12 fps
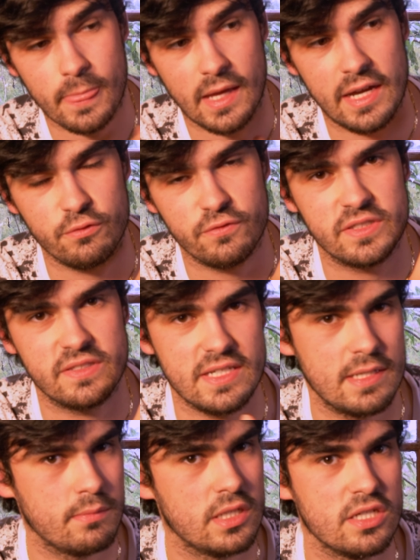how
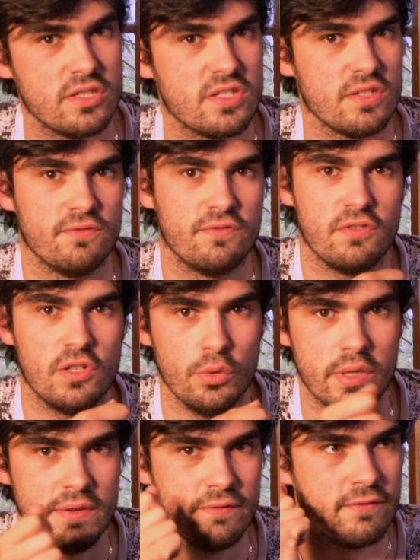seamless and
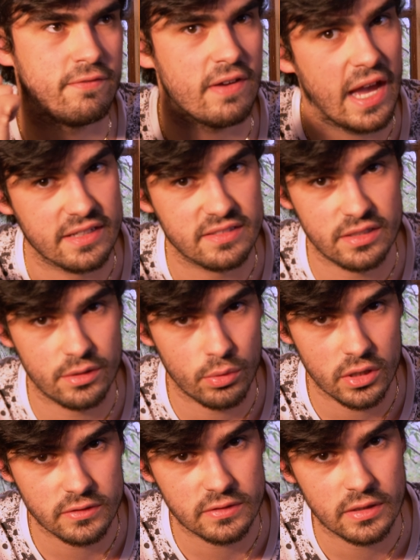fluid and fast it
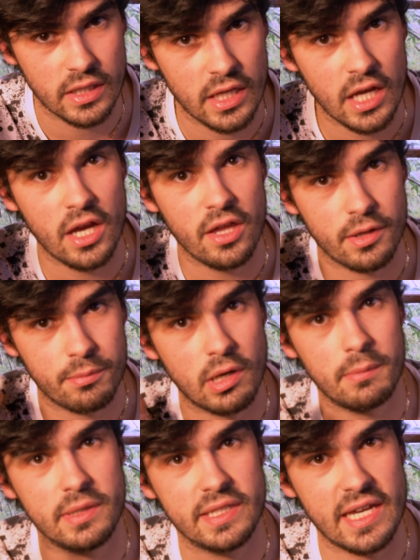was, they're
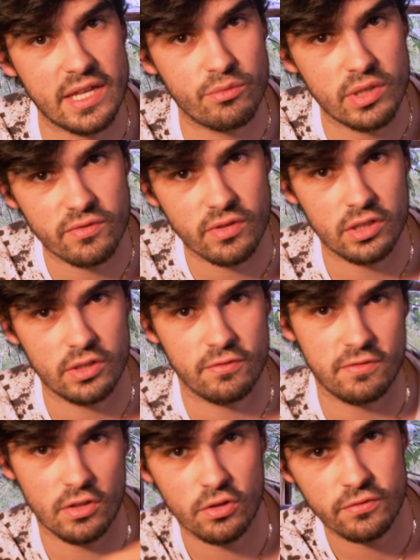probably getting rid of all the
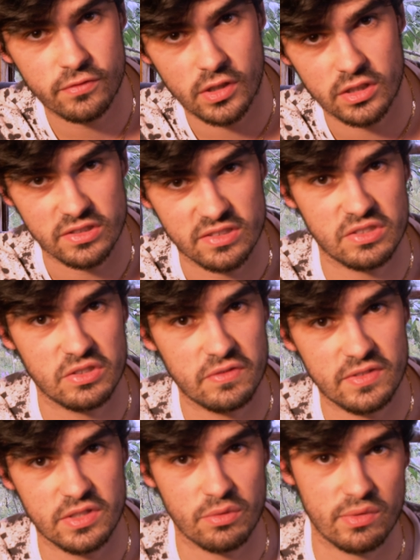fluff, all the stuff
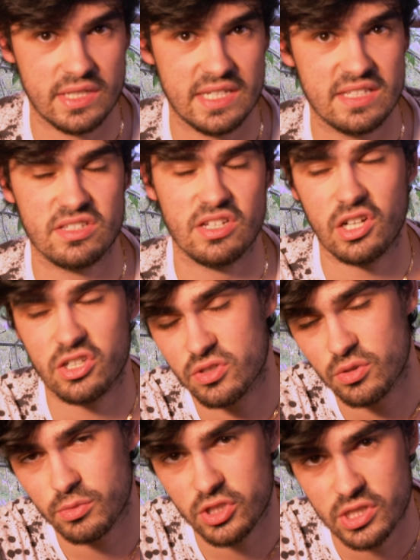you don't really need to talk
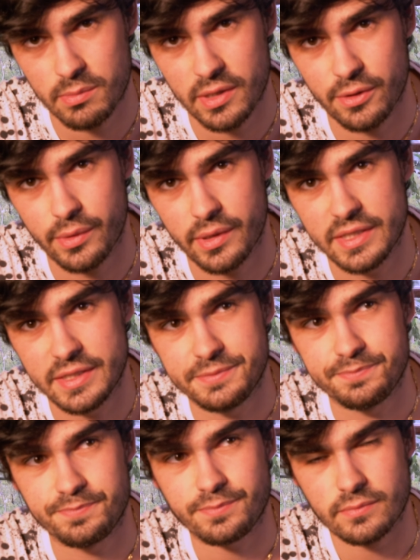too much about,
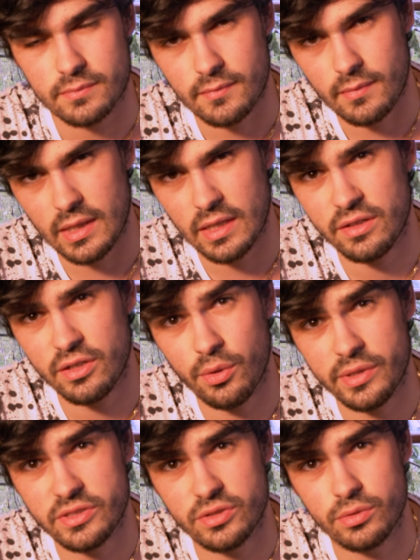and
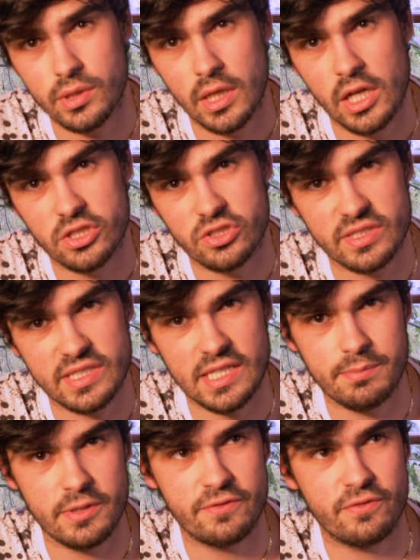going to just
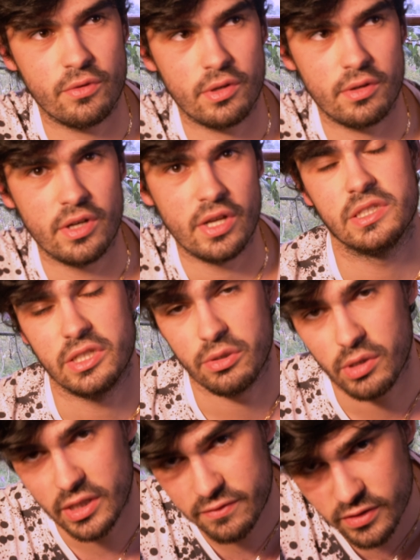keep it for the new
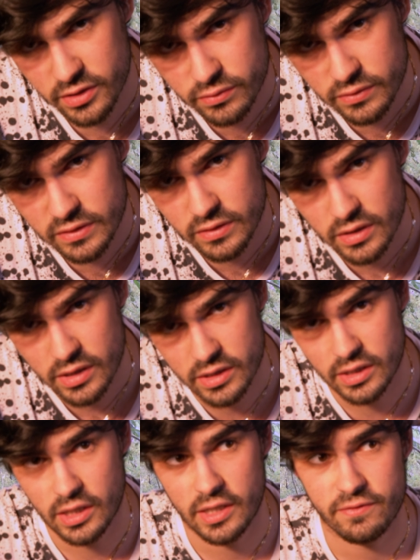iPhones,
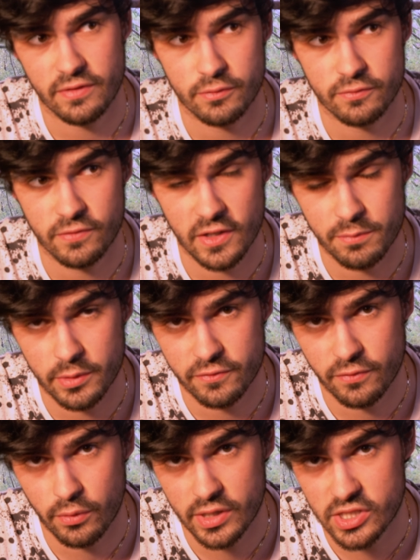the iPhone
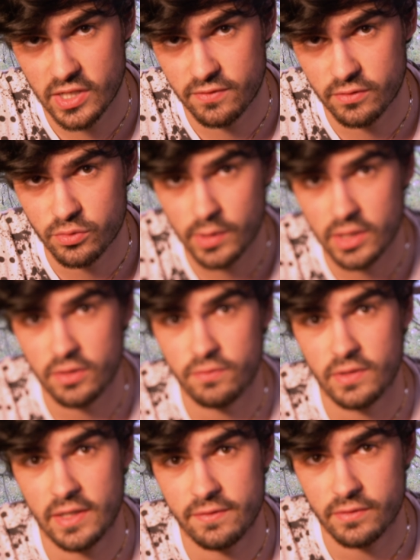5.4 inch iPhone 12,
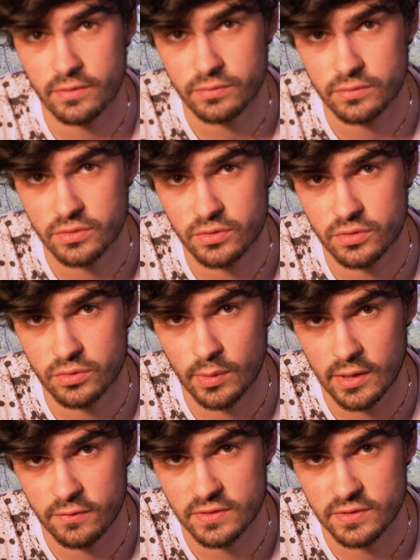iPhone 12